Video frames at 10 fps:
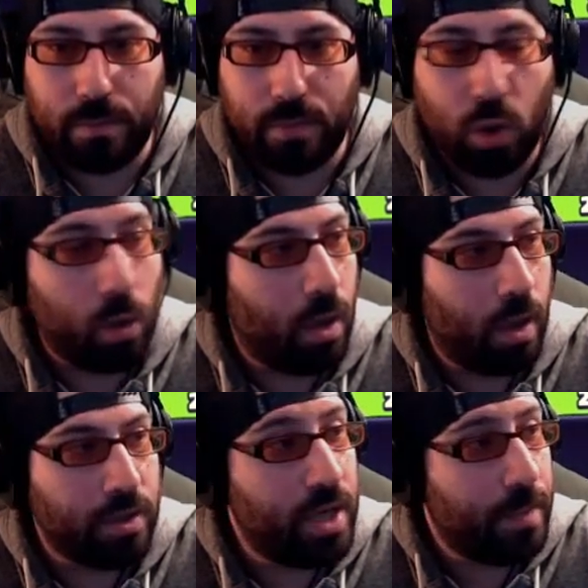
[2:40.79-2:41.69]
uh,
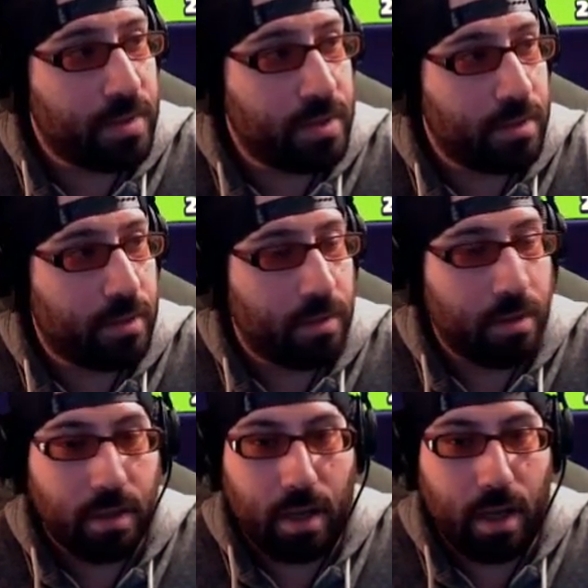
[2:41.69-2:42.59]
gems,
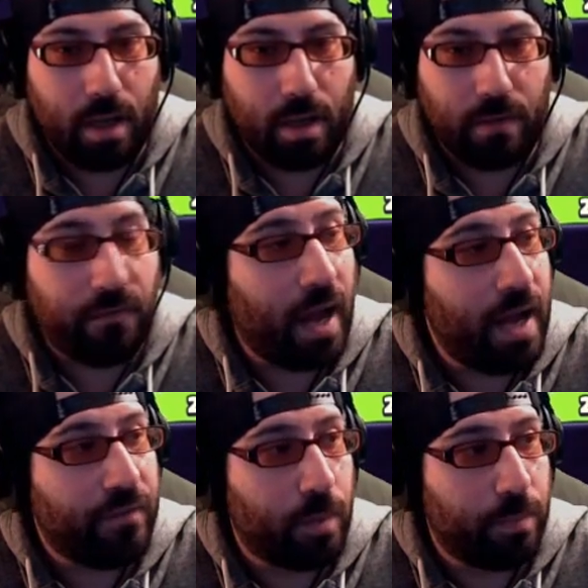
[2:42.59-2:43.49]
uh, five
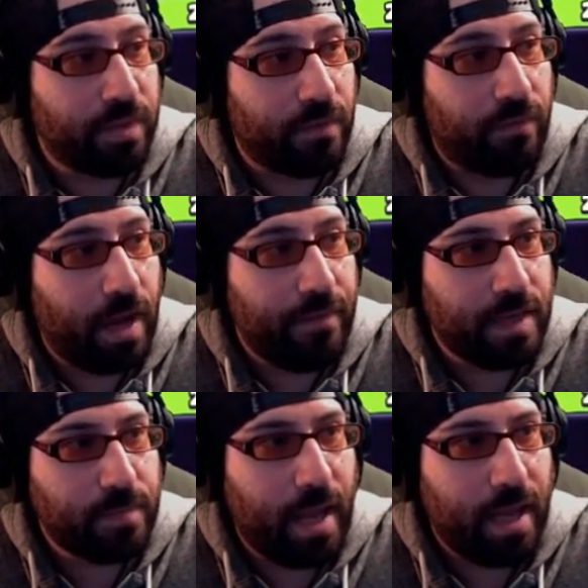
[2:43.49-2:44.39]
the 5x
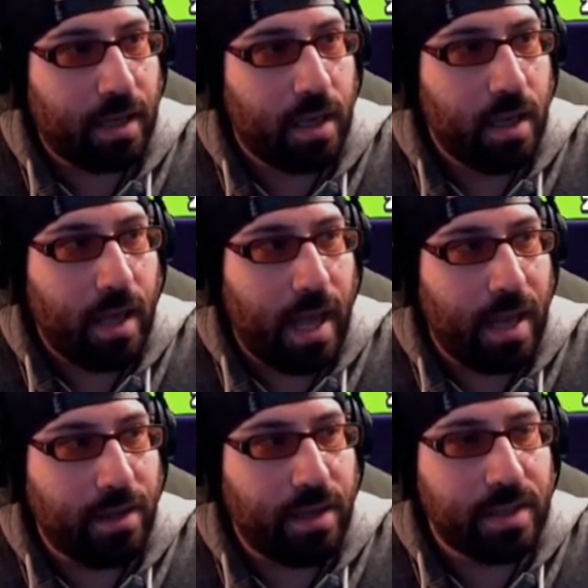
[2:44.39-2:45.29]
pack,
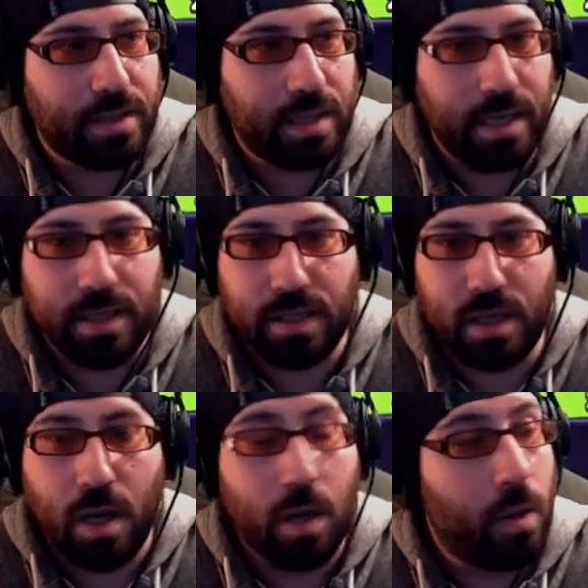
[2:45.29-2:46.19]
and this is
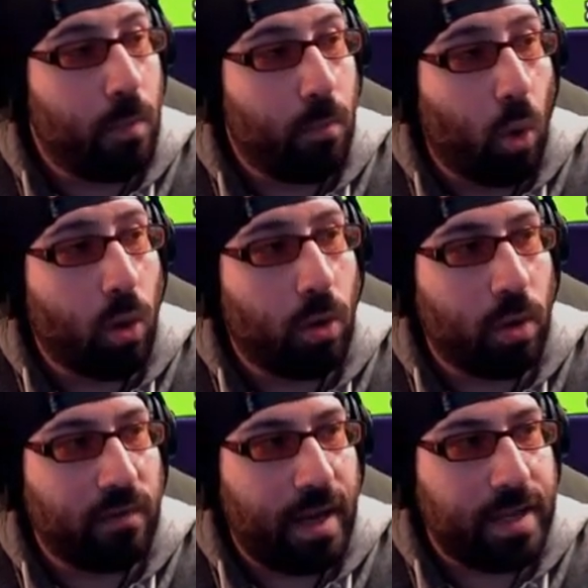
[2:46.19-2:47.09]
more or
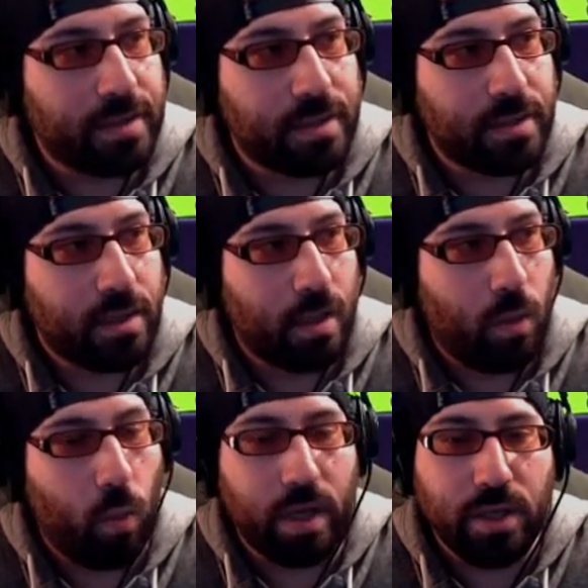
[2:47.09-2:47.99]
less
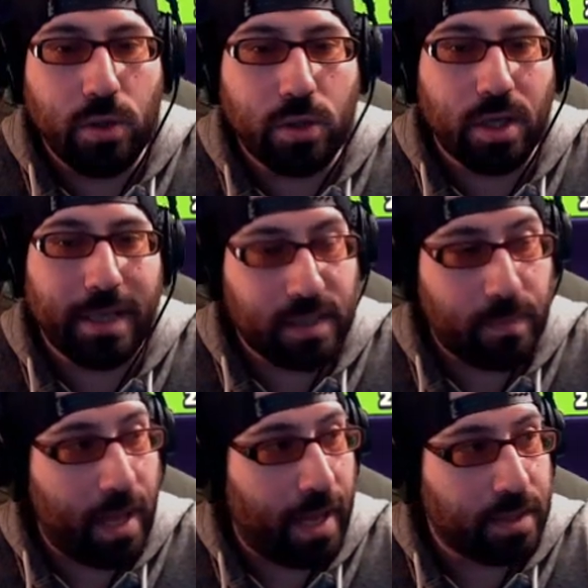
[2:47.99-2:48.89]
what you should
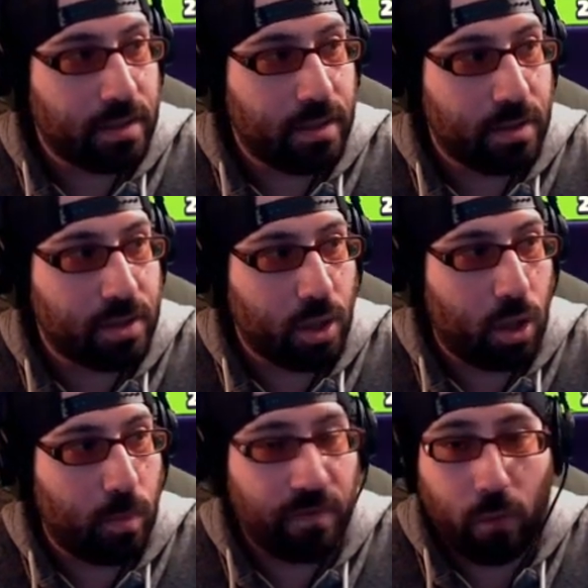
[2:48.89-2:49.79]
expect. So
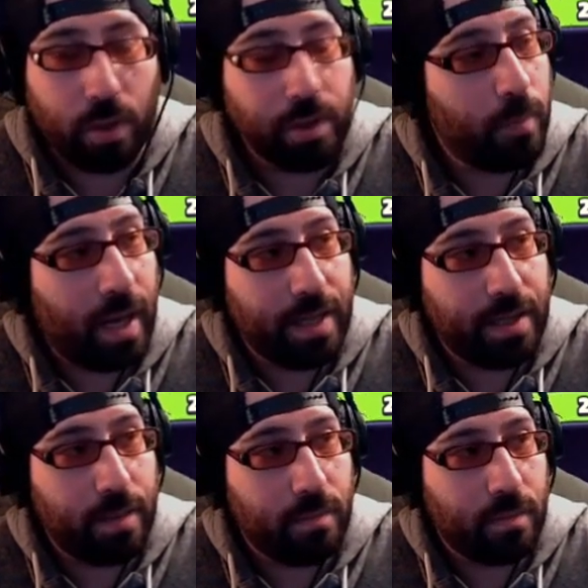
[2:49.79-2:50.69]
before you buy
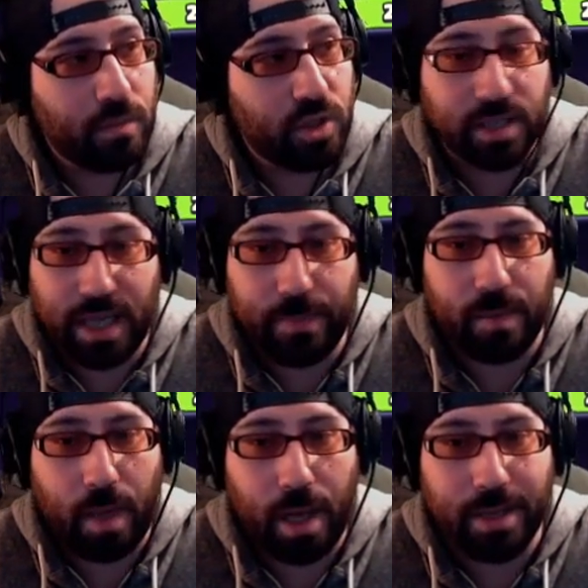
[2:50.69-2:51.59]
them, just keep in
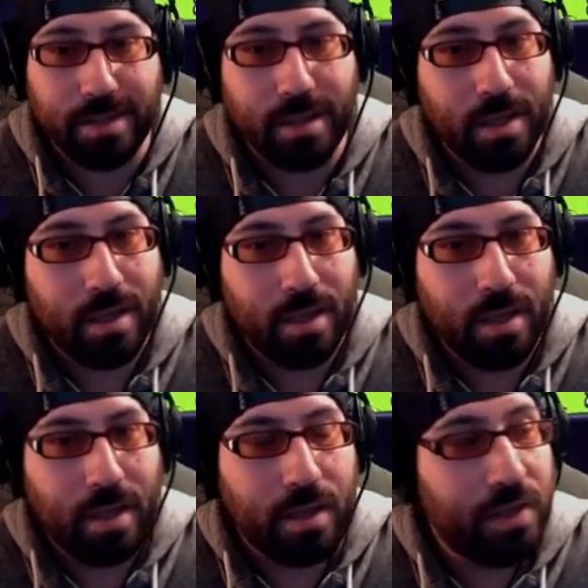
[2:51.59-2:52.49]
mind
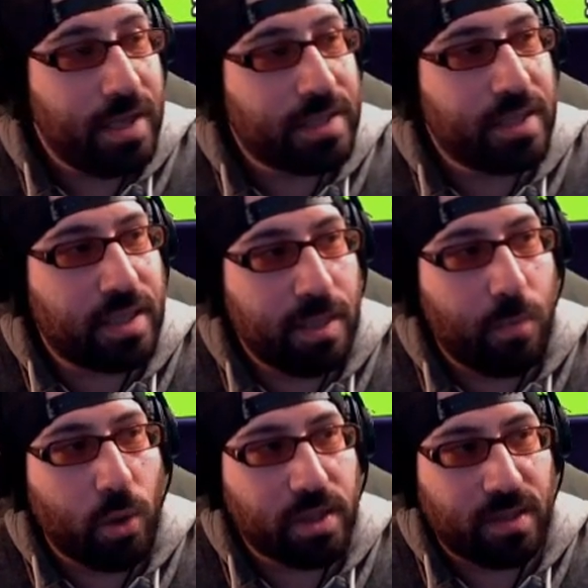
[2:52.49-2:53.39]
this is the
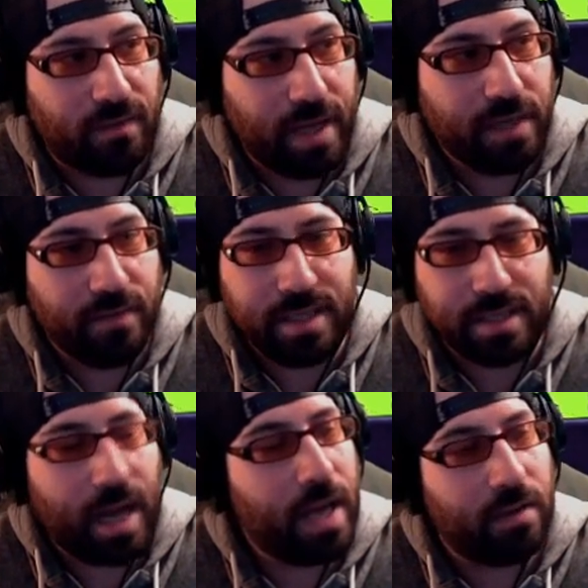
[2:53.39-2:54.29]
most likely
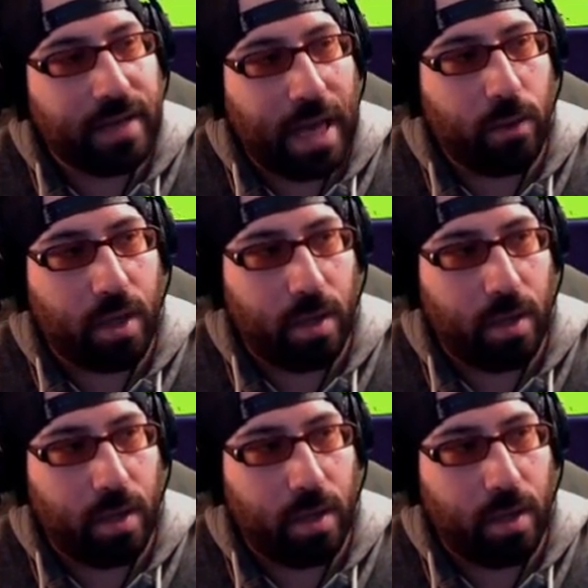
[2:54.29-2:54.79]
styled outcome.